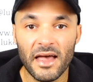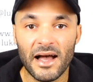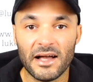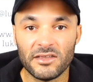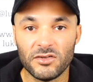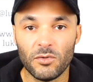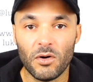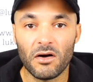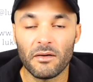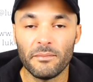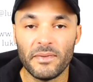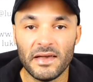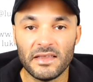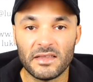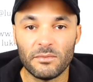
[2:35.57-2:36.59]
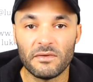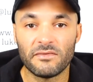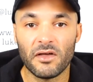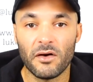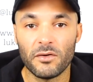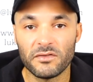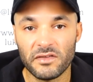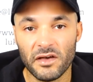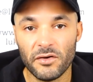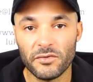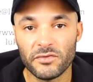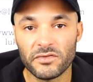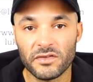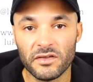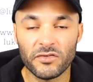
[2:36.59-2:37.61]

as you are competing with the hotels.